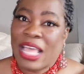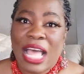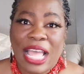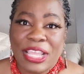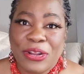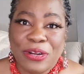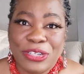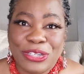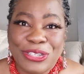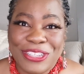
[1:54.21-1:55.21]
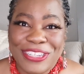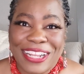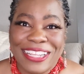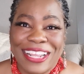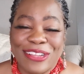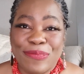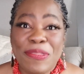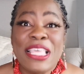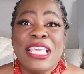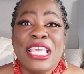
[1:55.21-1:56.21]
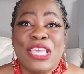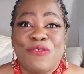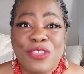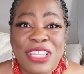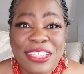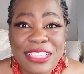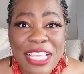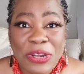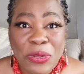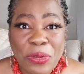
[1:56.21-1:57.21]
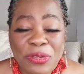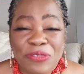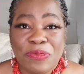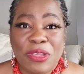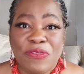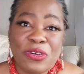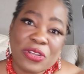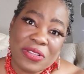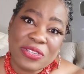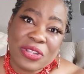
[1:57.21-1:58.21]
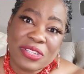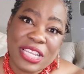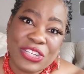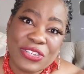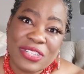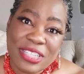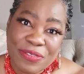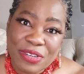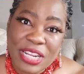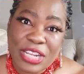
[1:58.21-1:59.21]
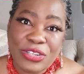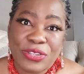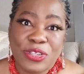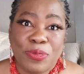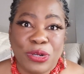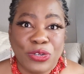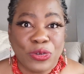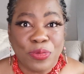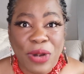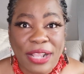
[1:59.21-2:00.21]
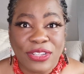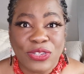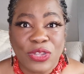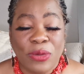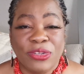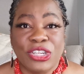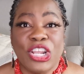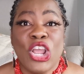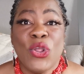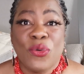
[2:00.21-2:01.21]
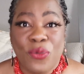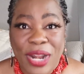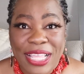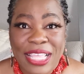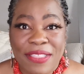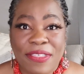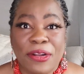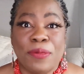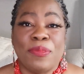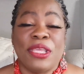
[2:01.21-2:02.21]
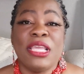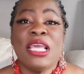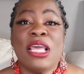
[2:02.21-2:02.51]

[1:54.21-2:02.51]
I encourage you to check it out. If you need to get a hold of me for consultations, divination, spiritual practice coaching, Reiki therapy,